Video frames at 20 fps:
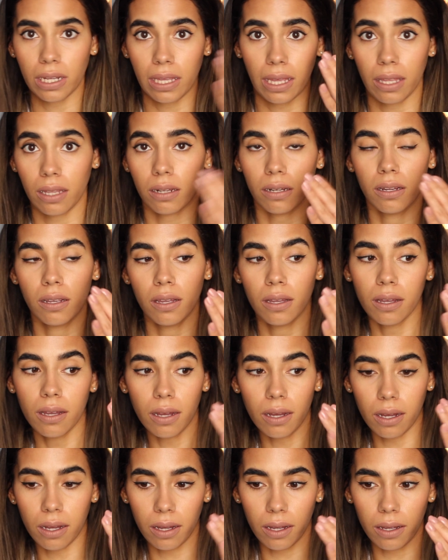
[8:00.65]
to get
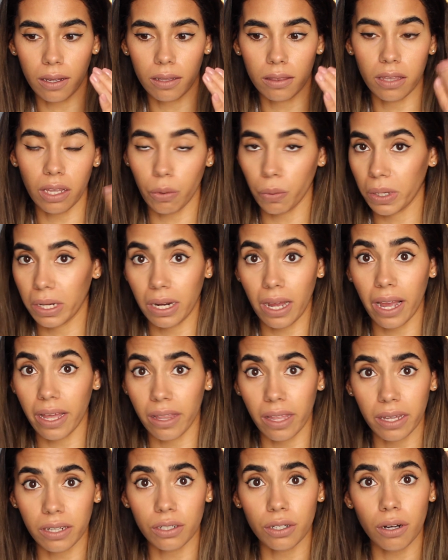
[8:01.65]
liquid
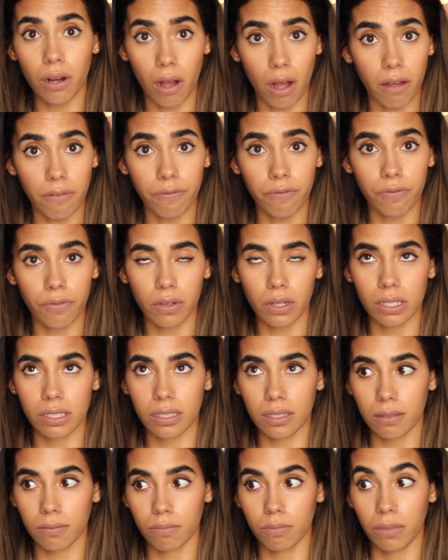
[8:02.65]
eyeliner off,
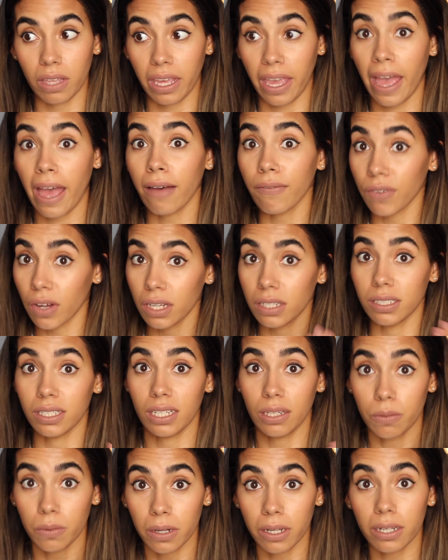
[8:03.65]
because the Kat Von
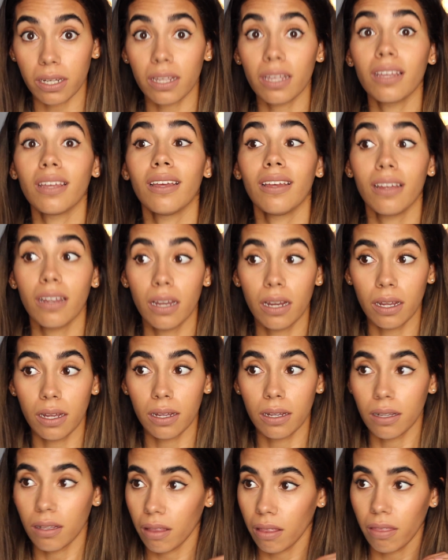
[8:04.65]
D one,
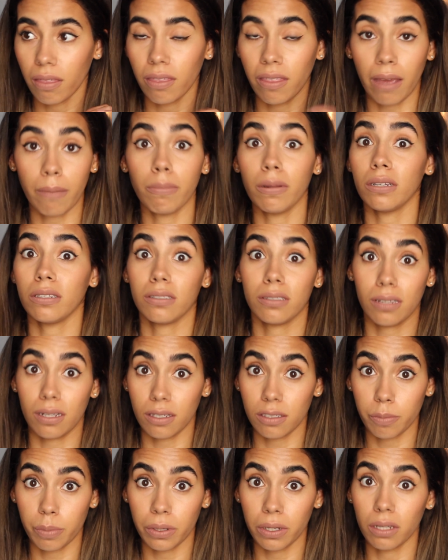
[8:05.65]
that bitch
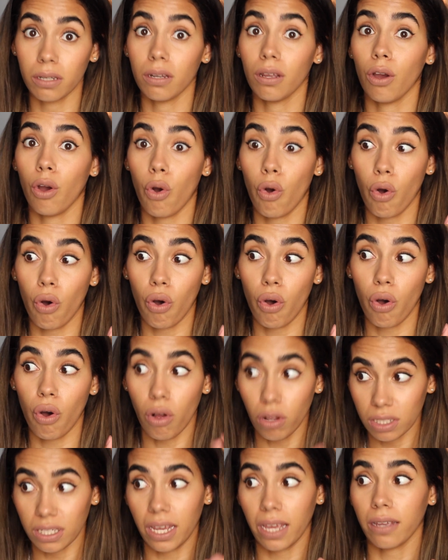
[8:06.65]
stays put
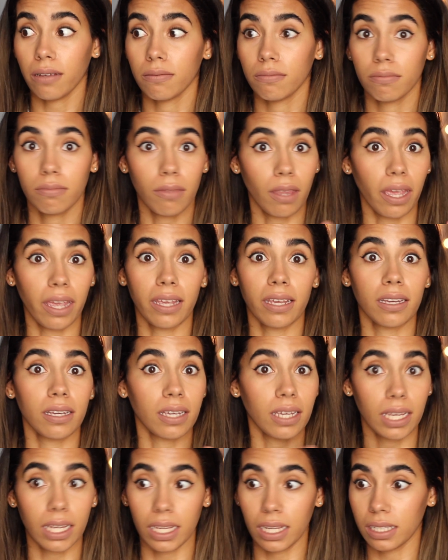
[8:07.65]
all day.
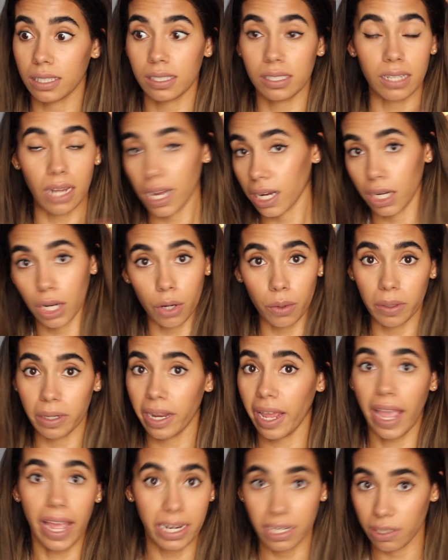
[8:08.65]
Like, it's not
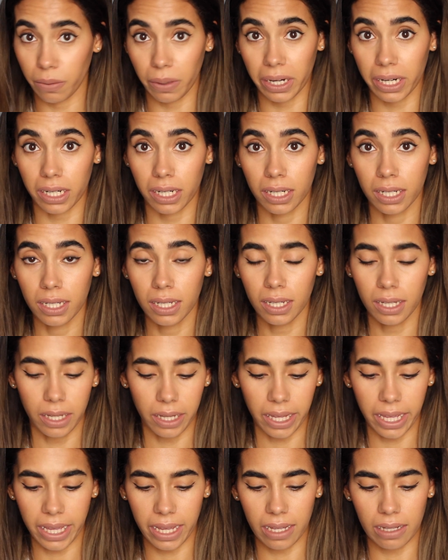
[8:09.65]
going anywhere.
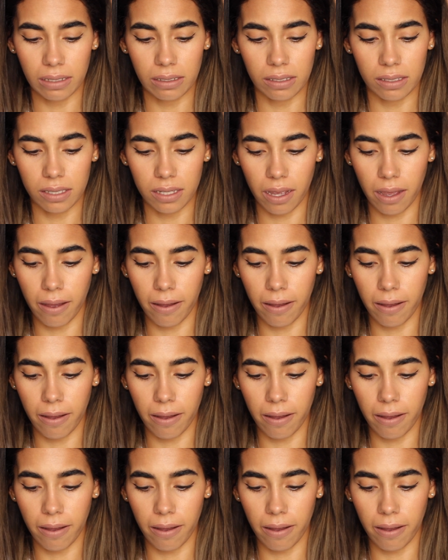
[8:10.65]
And